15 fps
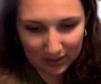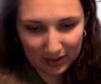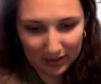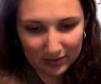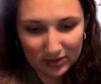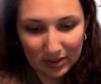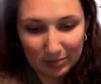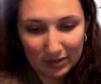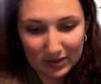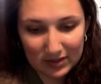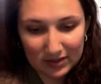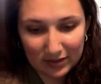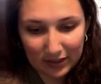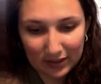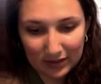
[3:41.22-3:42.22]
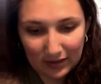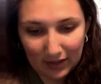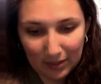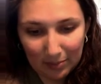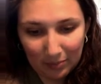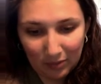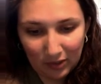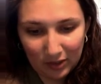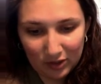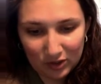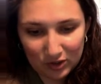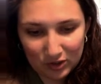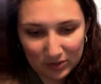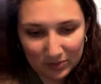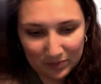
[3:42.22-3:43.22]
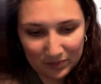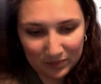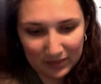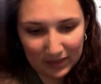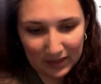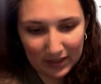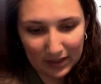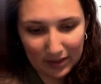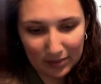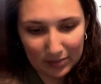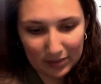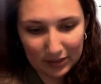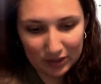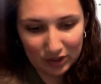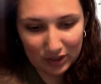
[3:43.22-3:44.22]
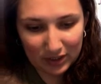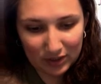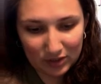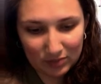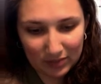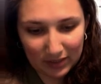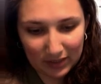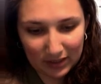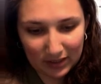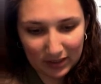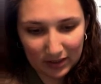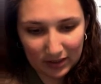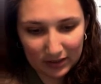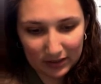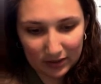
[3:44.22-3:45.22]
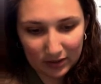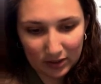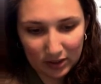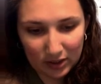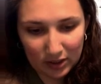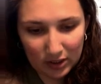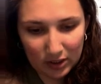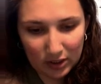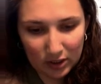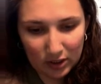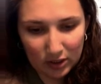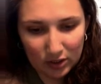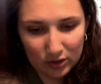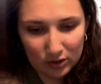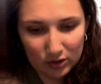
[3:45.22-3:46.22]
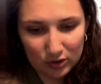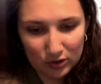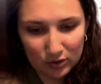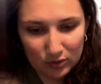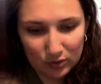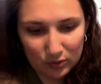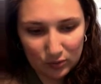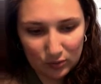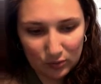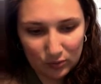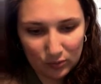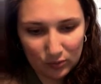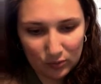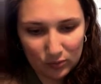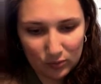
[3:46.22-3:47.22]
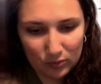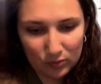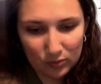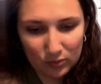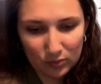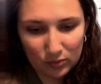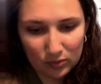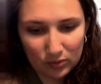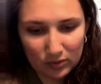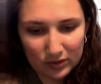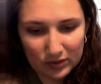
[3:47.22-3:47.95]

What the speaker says: So I'm going to select that brush. I'm going to change my color to,